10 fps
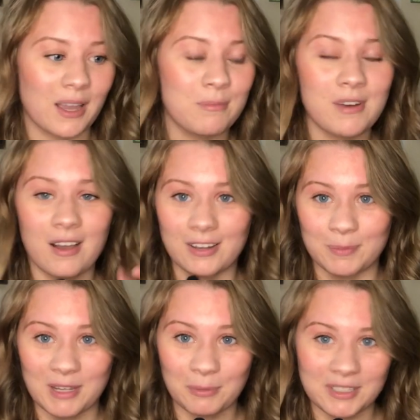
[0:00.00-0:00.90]
I'm not going to
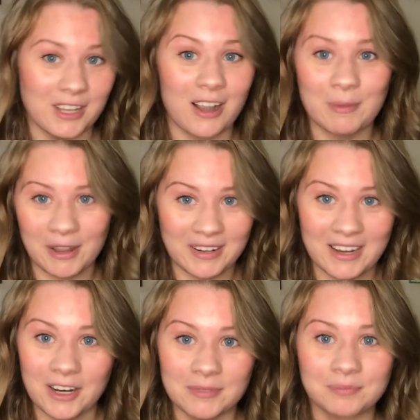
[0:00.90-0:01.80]
be able to talk about it
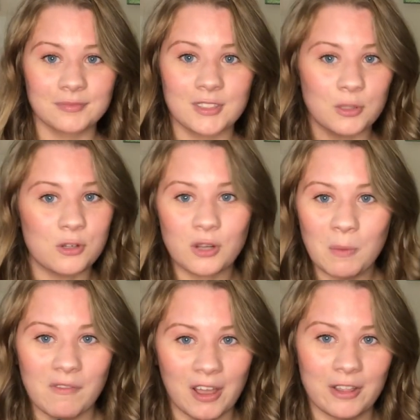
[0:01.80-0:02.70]
here. So enjoy my
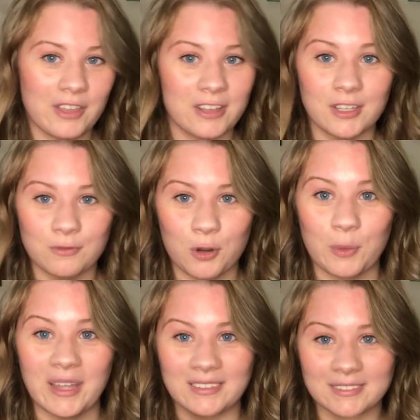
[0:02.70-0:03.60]
final thoughts on Fourth Wing.